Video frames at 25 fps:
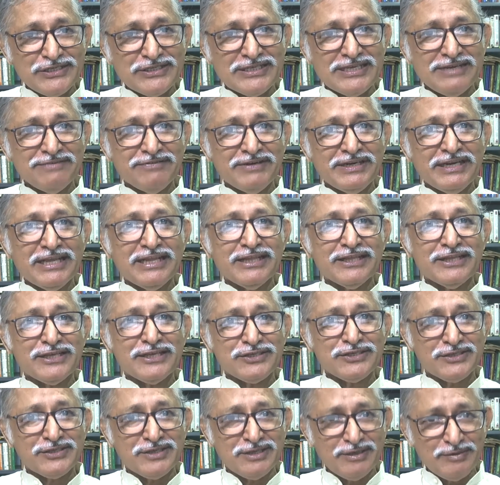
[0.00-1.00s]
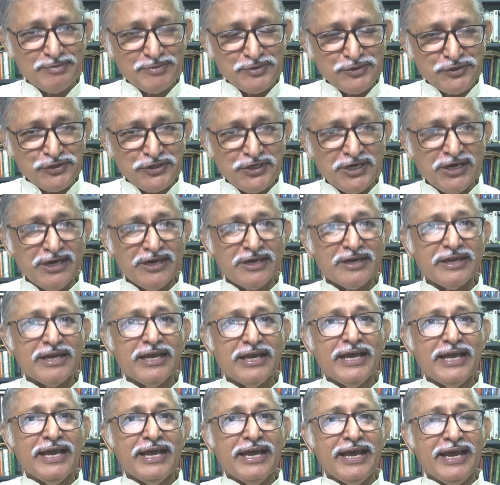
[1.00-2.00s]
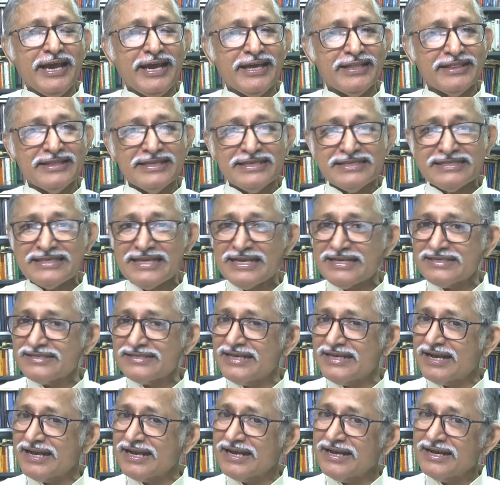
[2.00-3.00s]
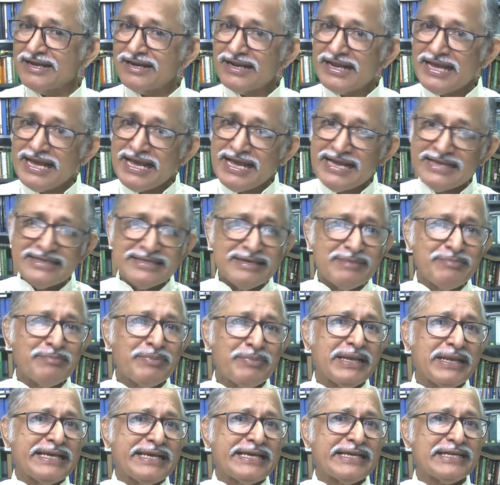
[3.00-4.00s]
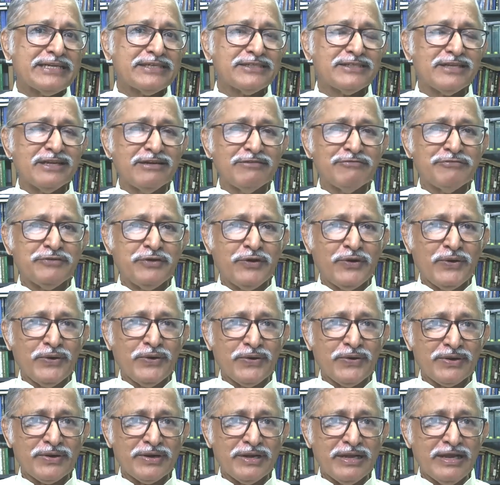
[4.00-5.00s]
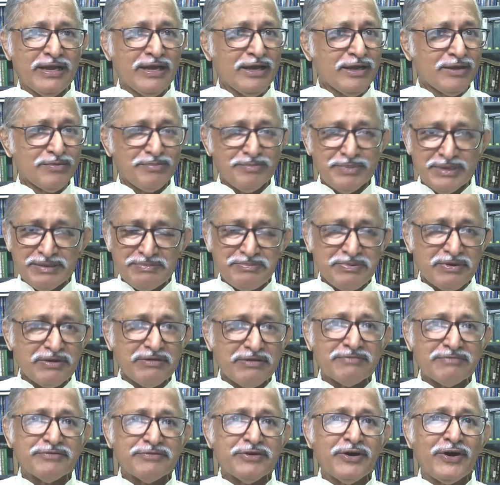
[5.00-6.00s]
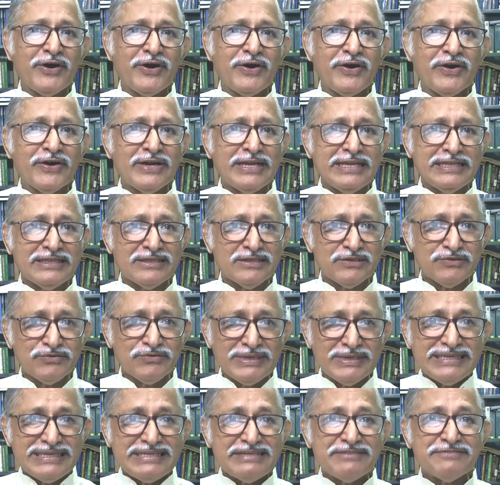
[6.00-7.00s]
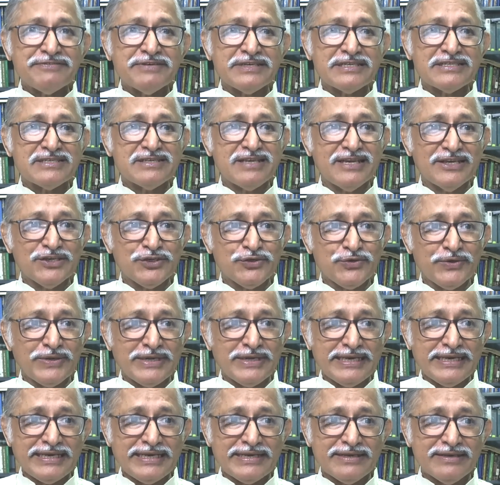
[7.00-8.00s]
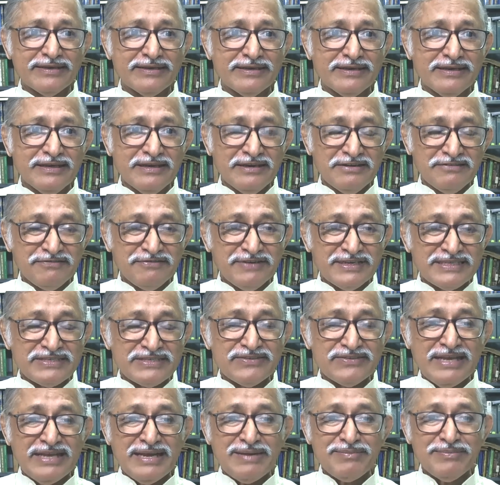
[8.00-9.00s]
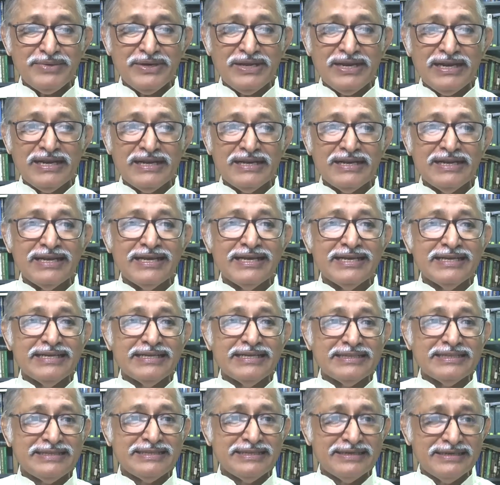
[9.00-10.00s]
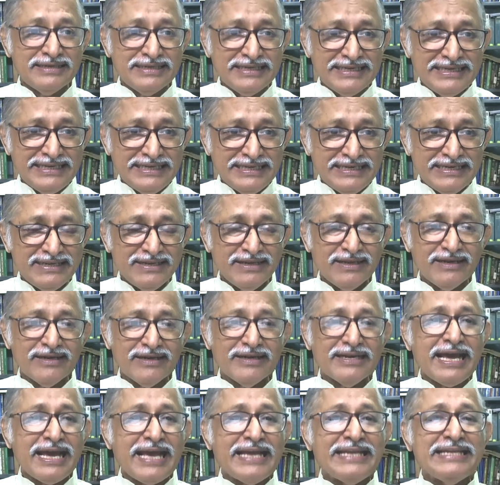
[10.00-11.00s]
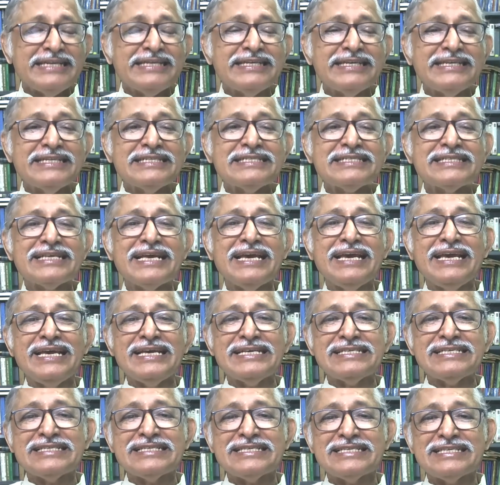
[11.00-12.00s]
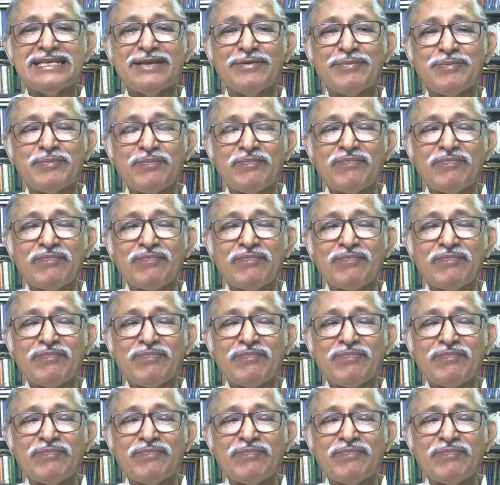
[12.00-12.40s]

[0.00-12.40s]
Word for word: is given in the scripture, and this has a great implication for people of God in the 21st century. 1 Samuel 13 19 says,